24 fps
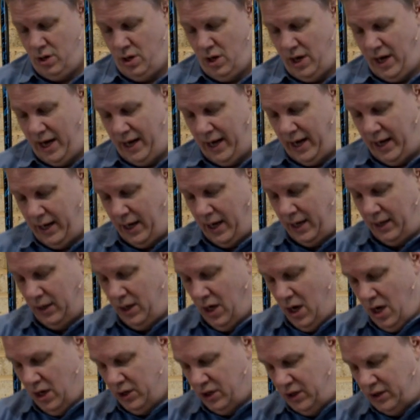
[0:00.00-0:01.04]
And, and, and
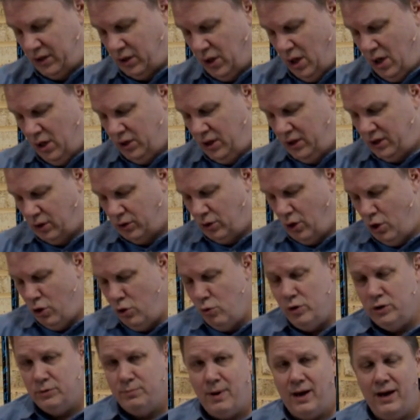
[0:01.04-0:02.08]
Jesus, Jesus,
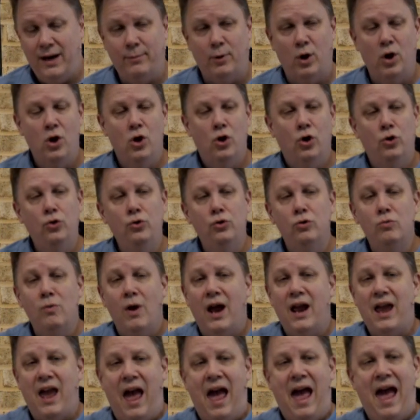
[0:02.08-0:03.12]
who is my neighbor? Who do
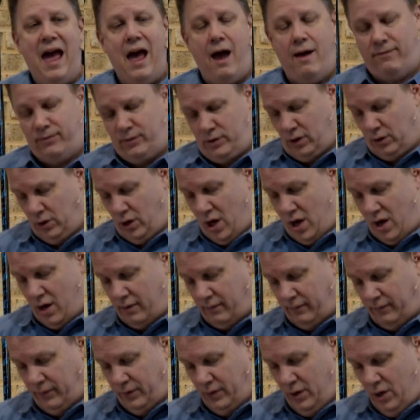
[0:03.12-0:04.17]
I have to
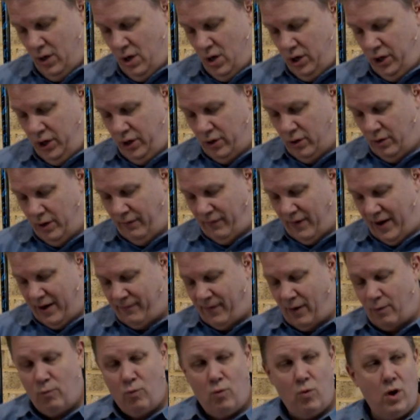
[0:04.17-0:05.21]
love? You know, if, if
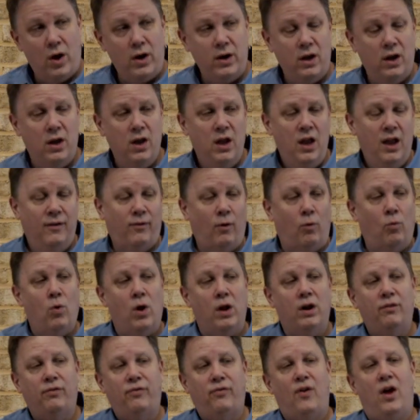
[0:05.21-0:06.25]
I want to if I
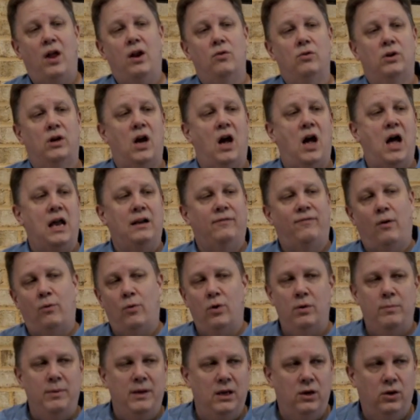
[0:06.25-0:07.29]
want to follow God, if I
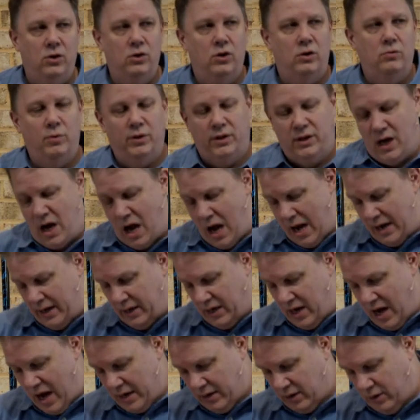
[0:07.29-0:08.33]
want to be good with God and
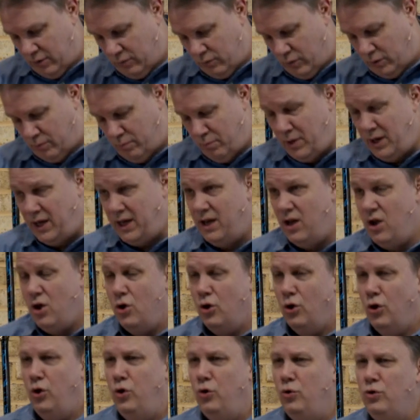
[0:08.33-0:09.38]
God good with me,
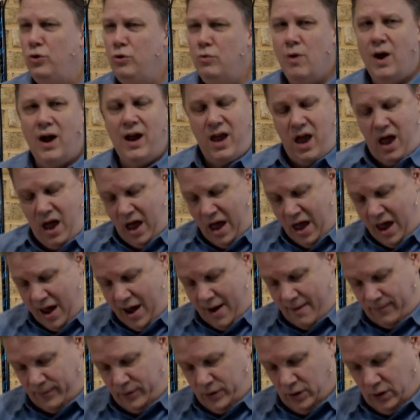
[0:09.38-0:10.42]
who do I
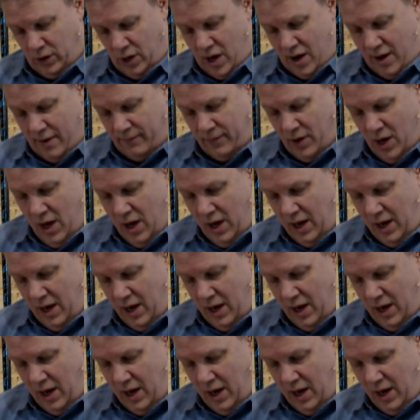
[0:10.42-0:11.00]
have to love?